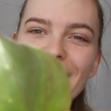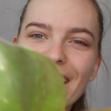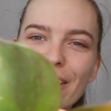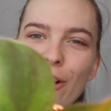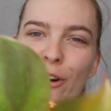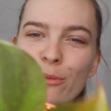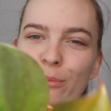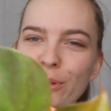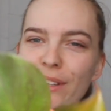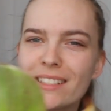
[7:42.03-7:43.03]
I hope
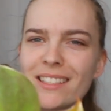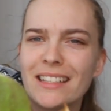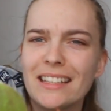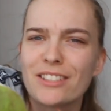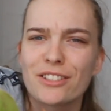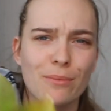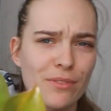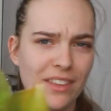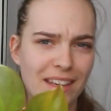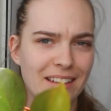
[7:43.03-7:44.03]
you can see
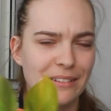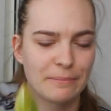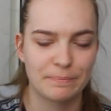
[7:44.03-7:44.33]
something,